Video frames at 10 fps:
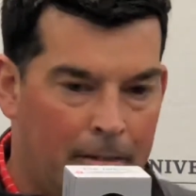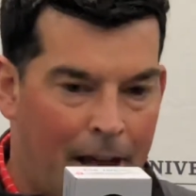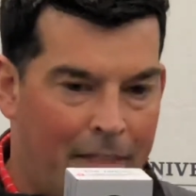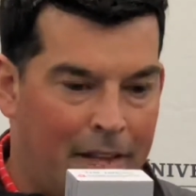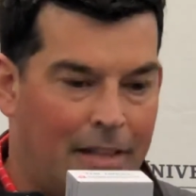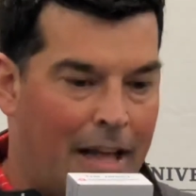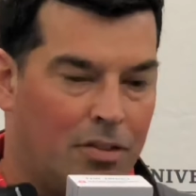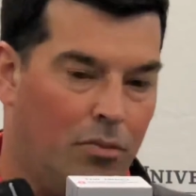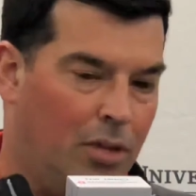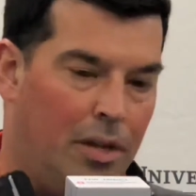I think
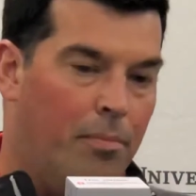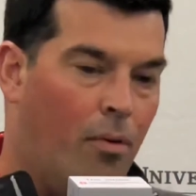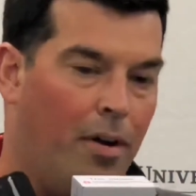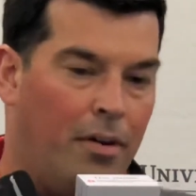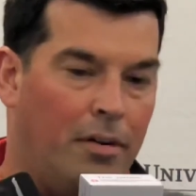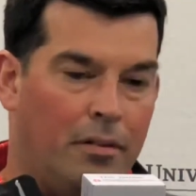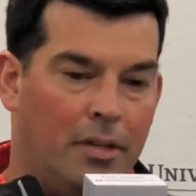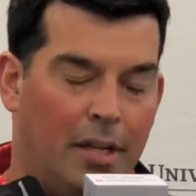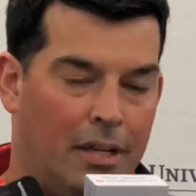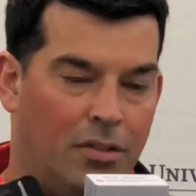that's really important,
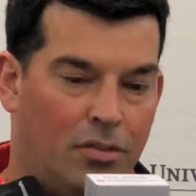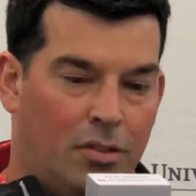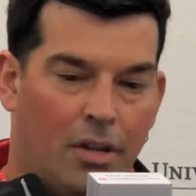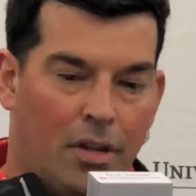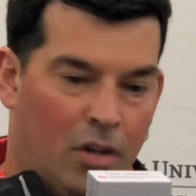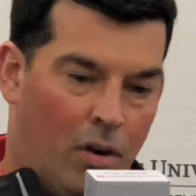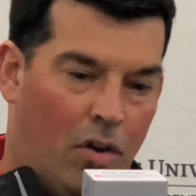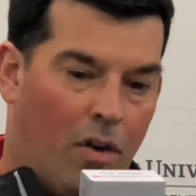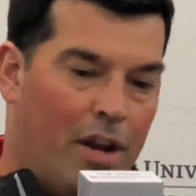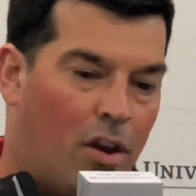is, you know, a
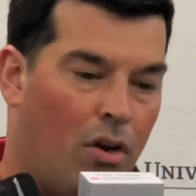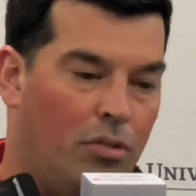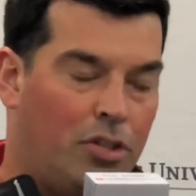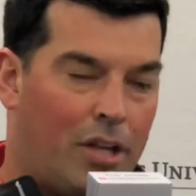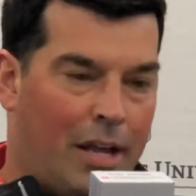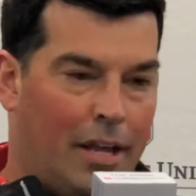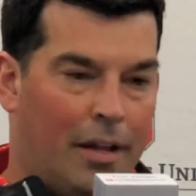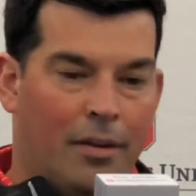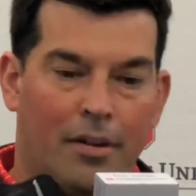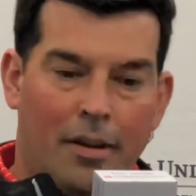great coach
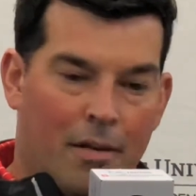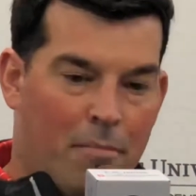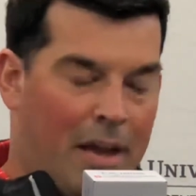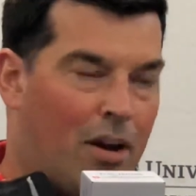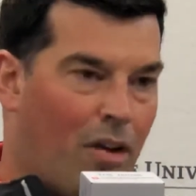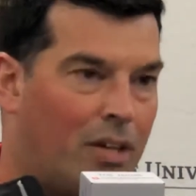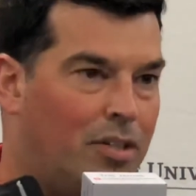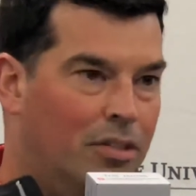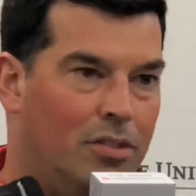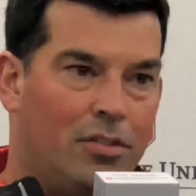can make
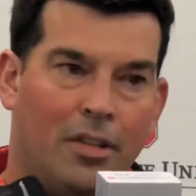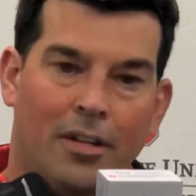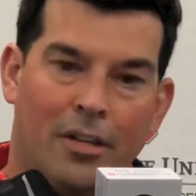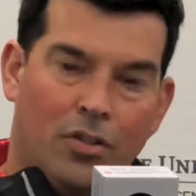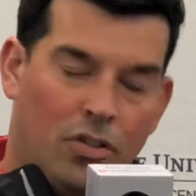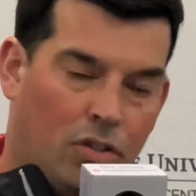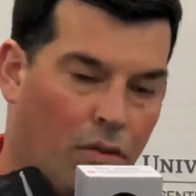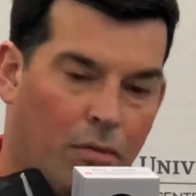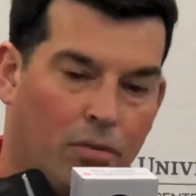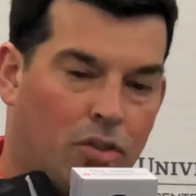corrections,
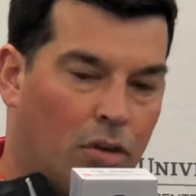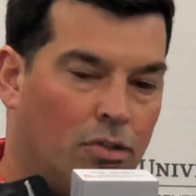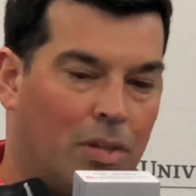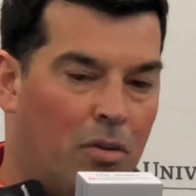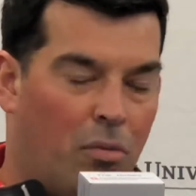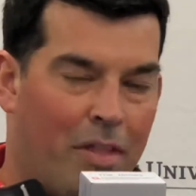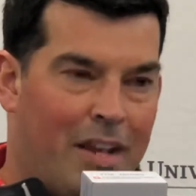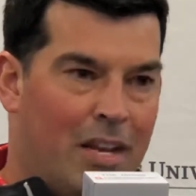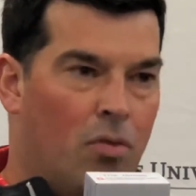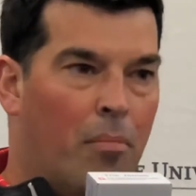show someone where they
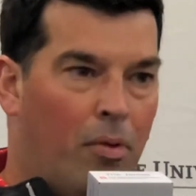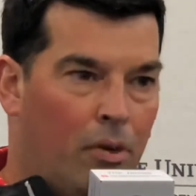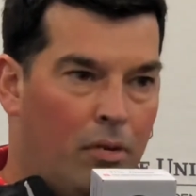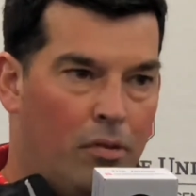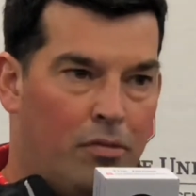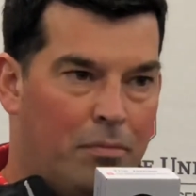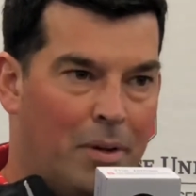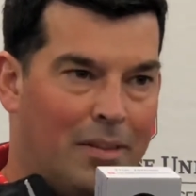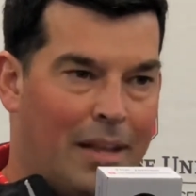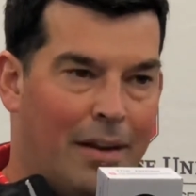need to improve,
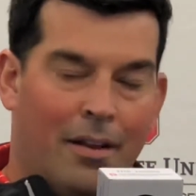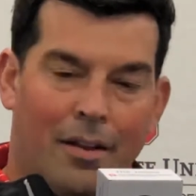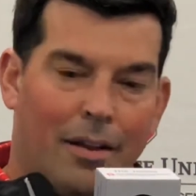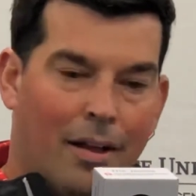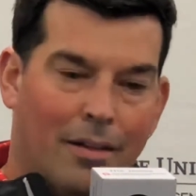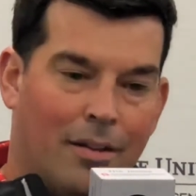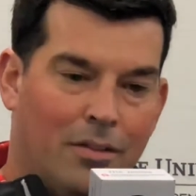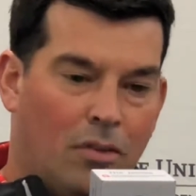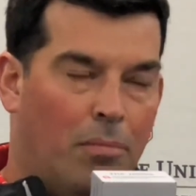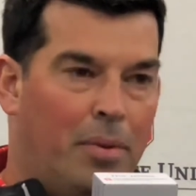but then
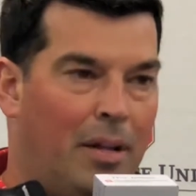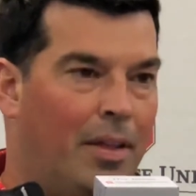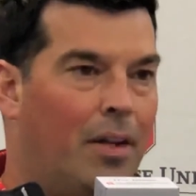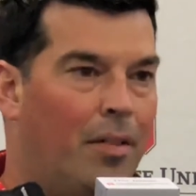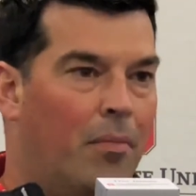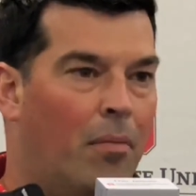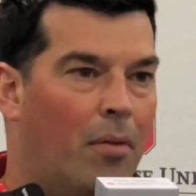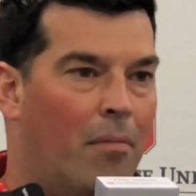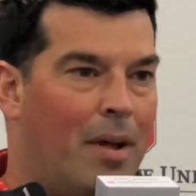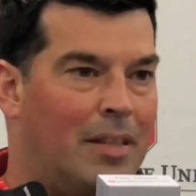don't belittle them
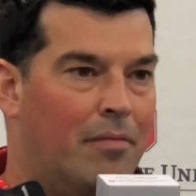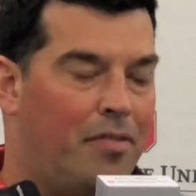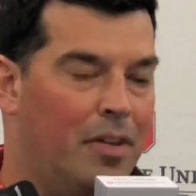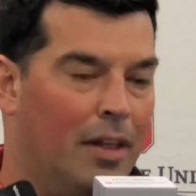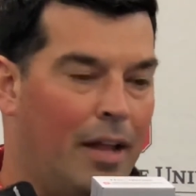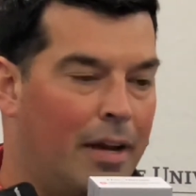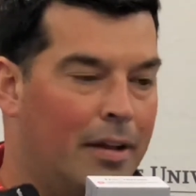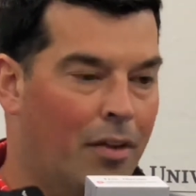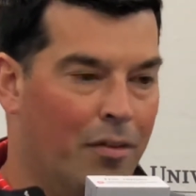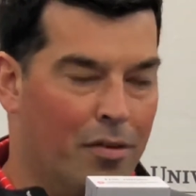or make them feel like,
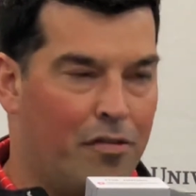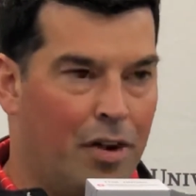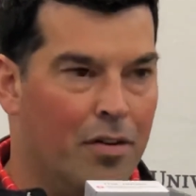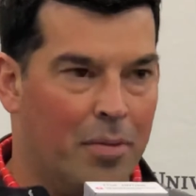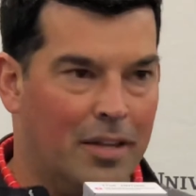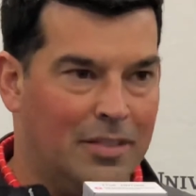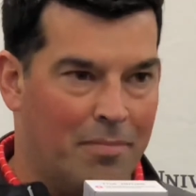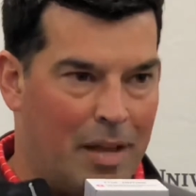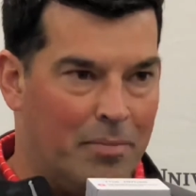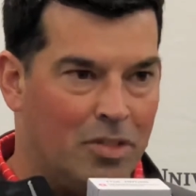you know, they're inferior because they
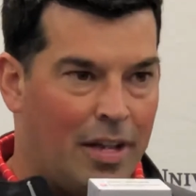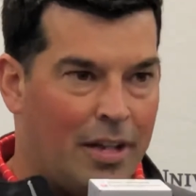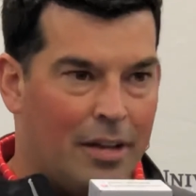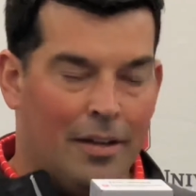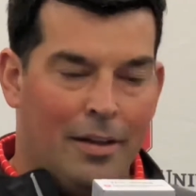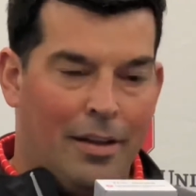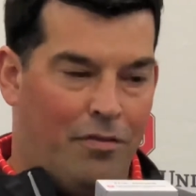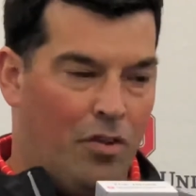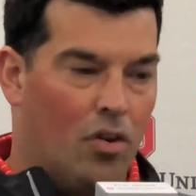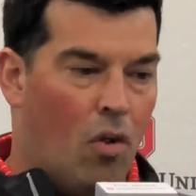made a mistake.
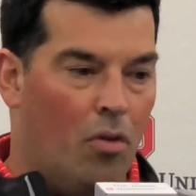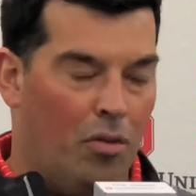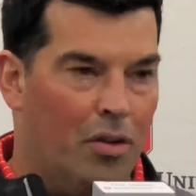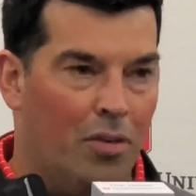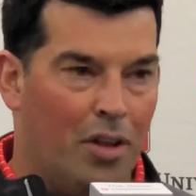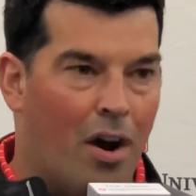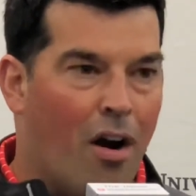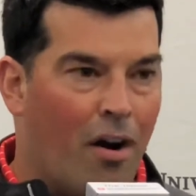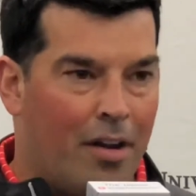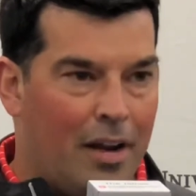If they're going really, really
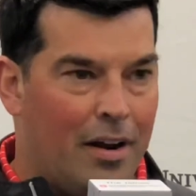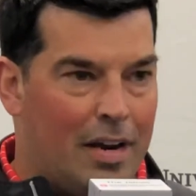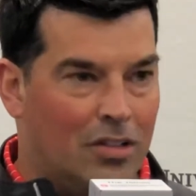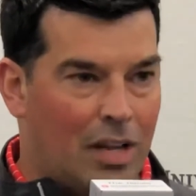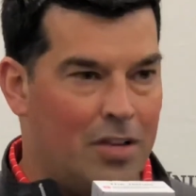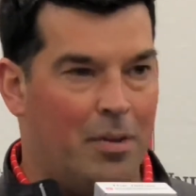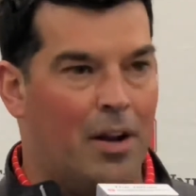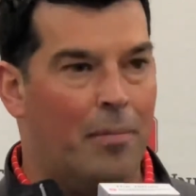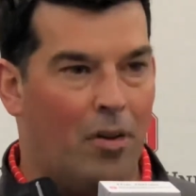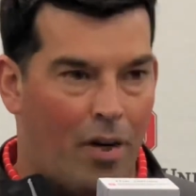hard, here's how you
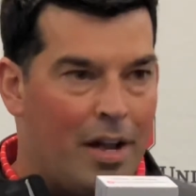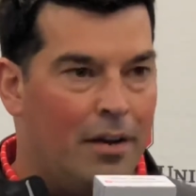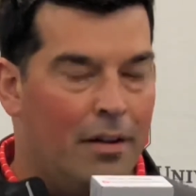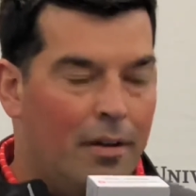become great.